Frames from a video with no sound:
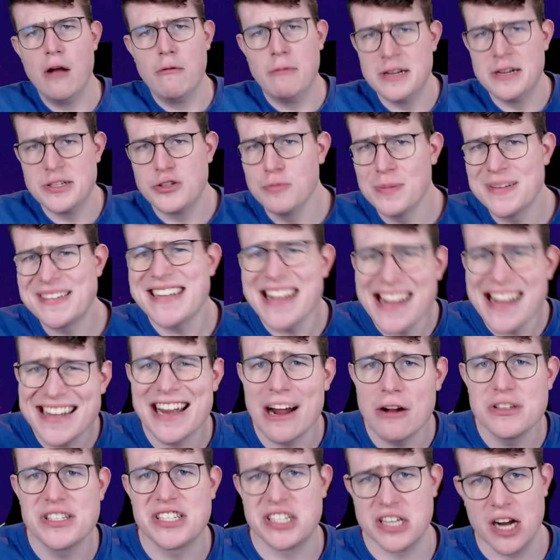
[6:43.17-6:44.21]
when Supercell
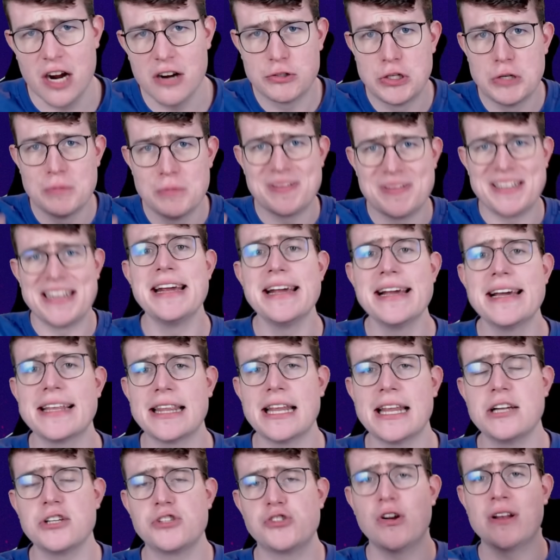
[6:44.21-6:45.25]
announced Tower Troops in
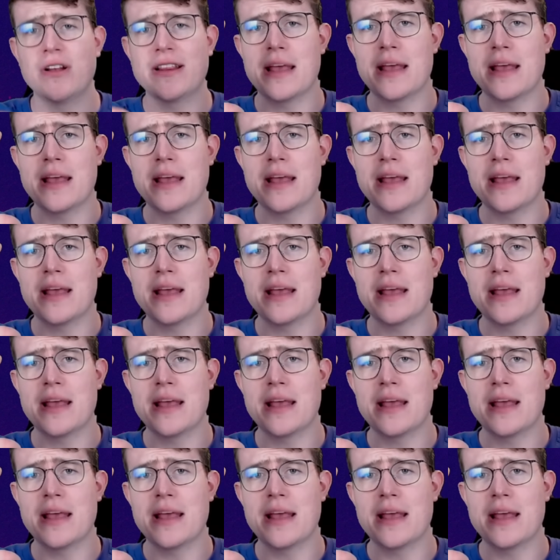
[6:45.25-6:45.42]
Clash Royale,